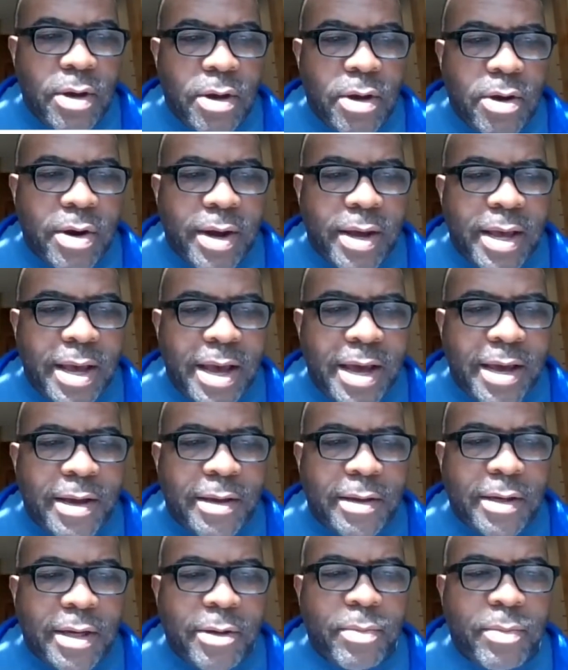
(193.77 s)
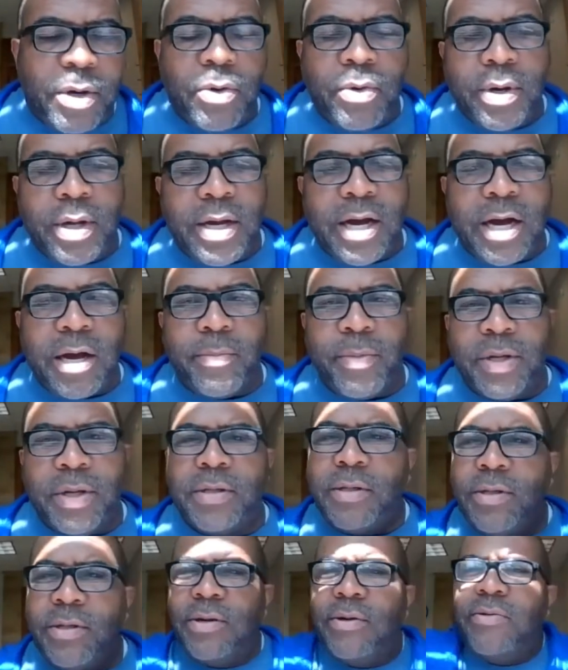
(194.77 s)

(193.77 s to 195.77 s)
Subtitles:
All right, hey, let me know in the comments.